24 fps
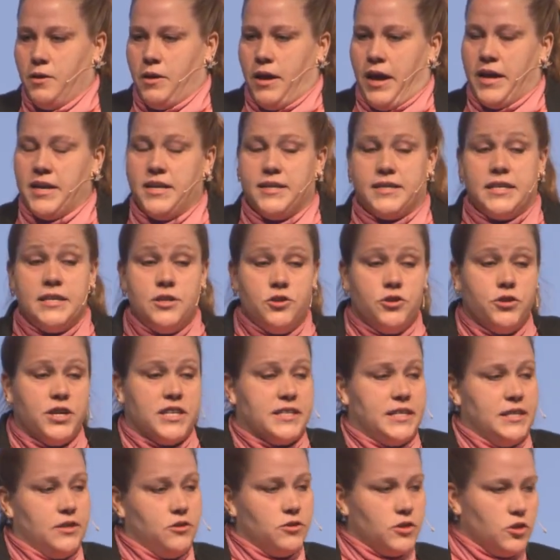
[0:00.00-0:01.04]
And it's
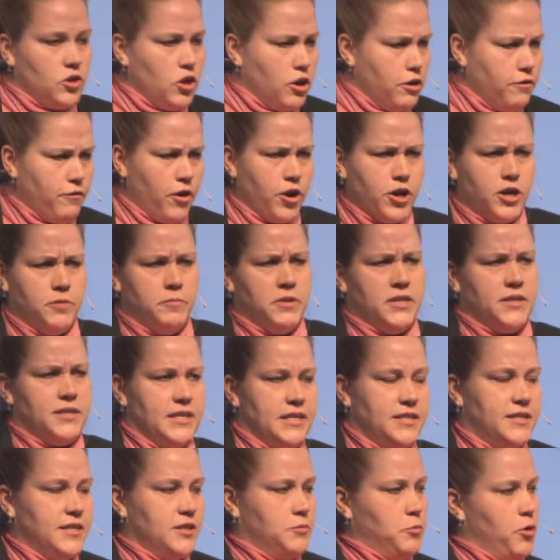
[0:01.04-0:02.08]
interesting, there's a lot of arguments.
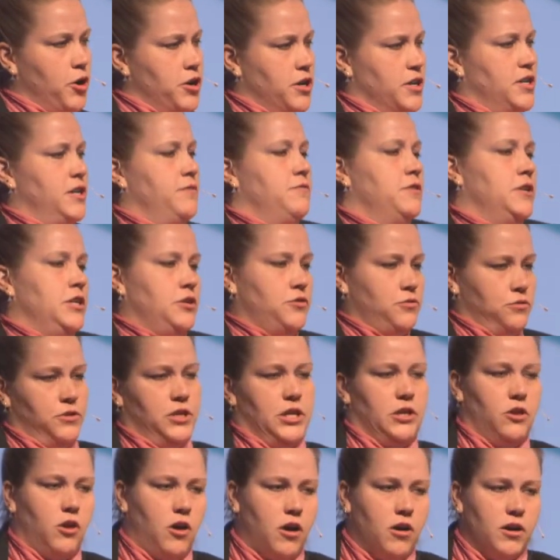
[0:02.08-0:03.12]
Is this productivity truly
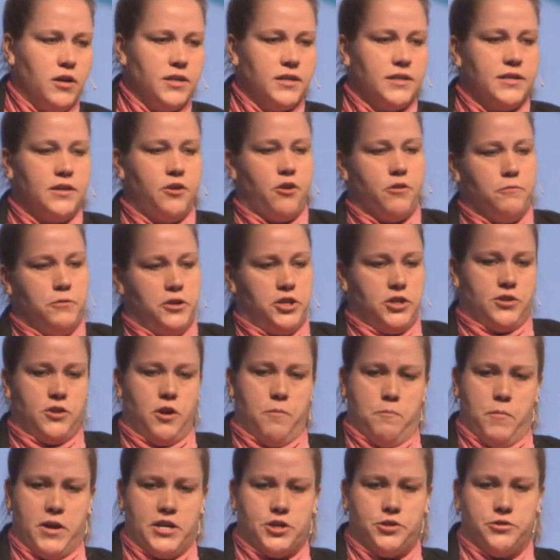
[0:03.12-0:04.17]
lost? Are we just not
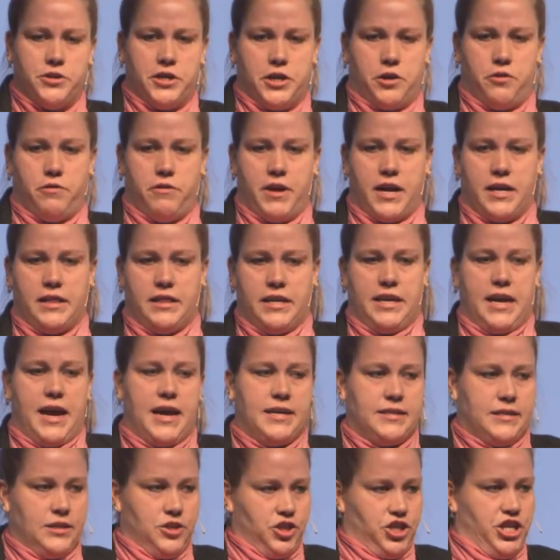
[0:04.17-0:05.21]
measuring it correctly?
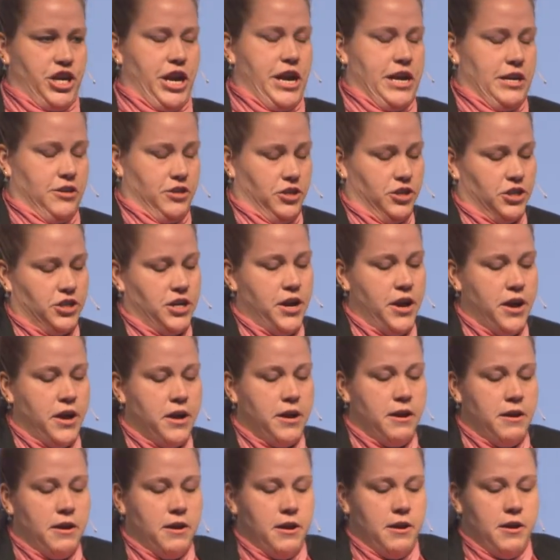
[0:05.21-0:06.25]
Has it changed?
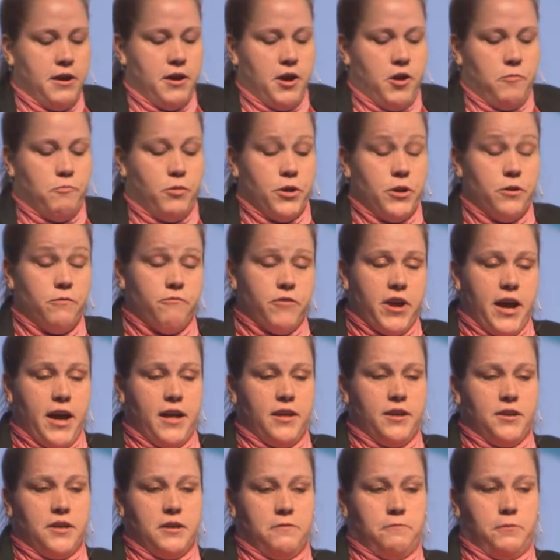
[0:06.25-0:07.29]
But in
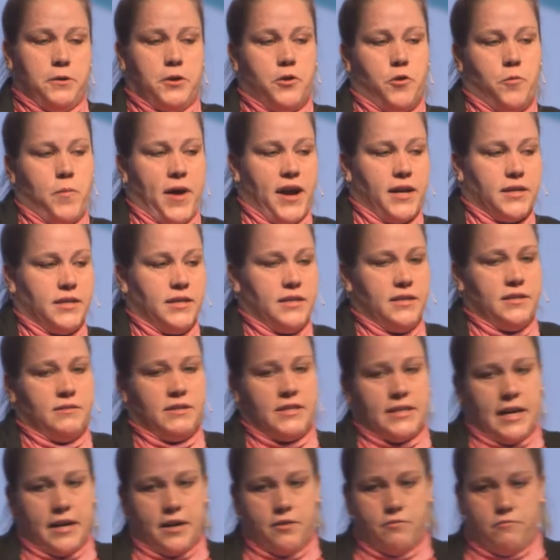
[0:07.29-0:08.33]
reality, if we go back to
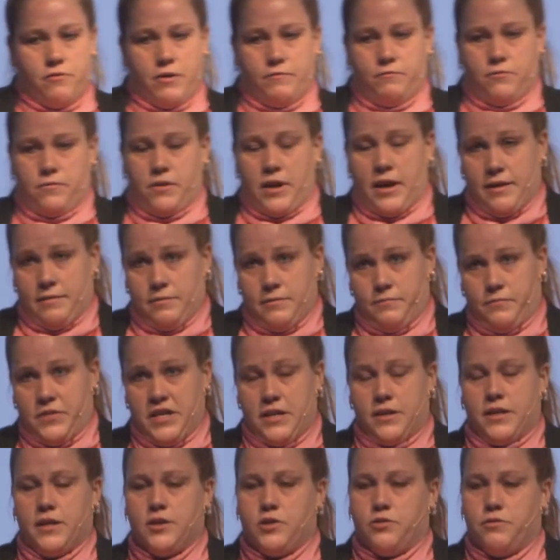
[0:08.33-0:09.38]
the
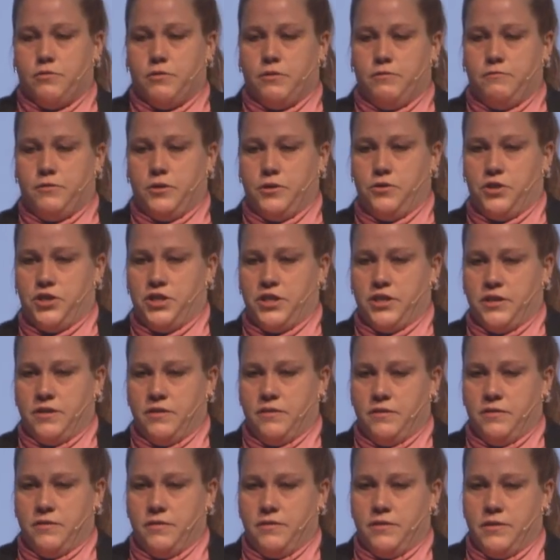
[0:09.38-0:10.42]
Industrial Revolution,
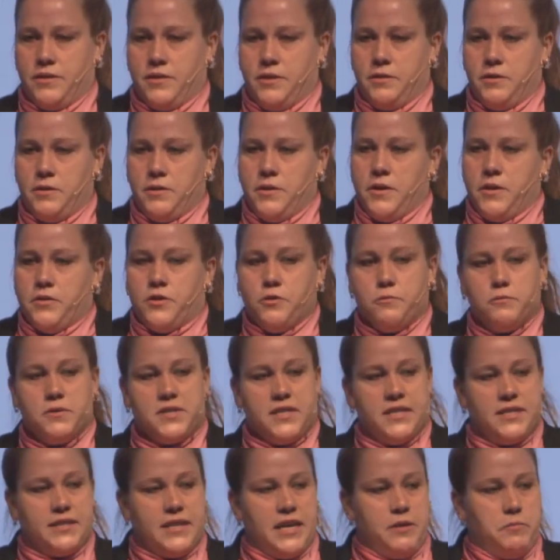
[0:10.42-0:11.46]
there was
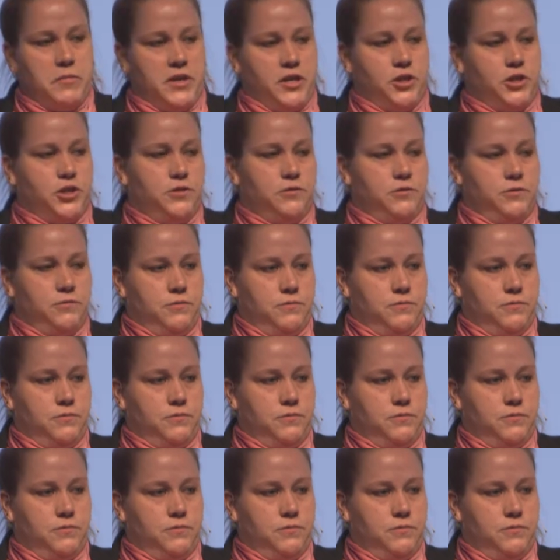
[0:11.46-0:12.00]
the same issue.